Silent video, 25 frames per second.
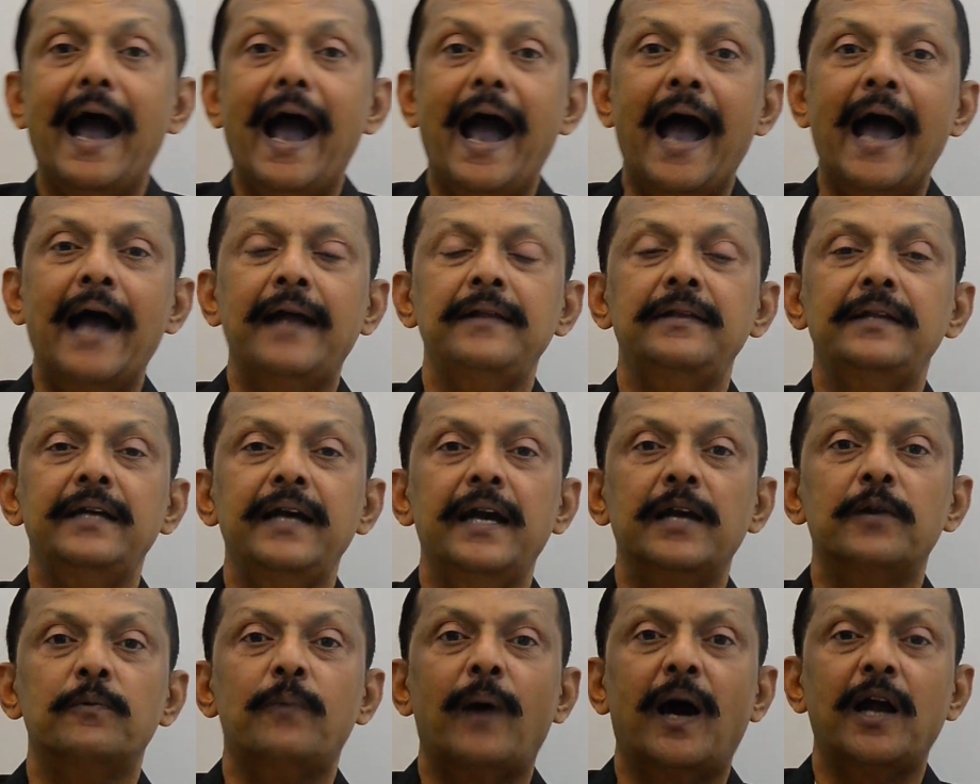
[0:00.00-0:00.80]
and
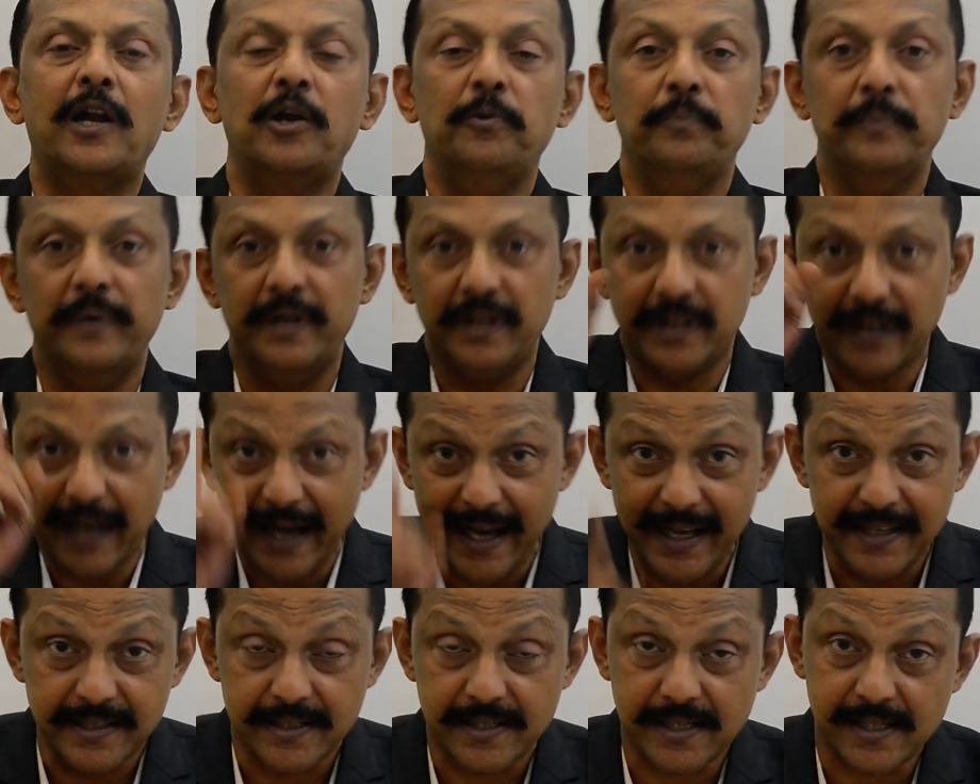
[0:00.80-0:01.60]
the environment.
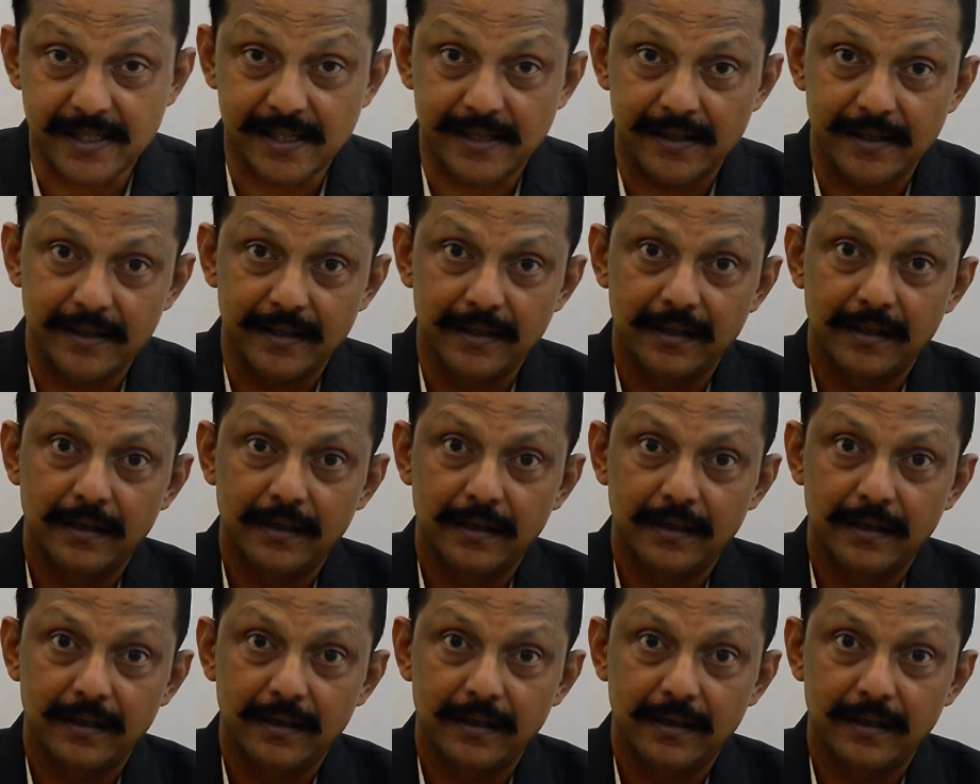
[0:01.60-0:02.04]
Hence,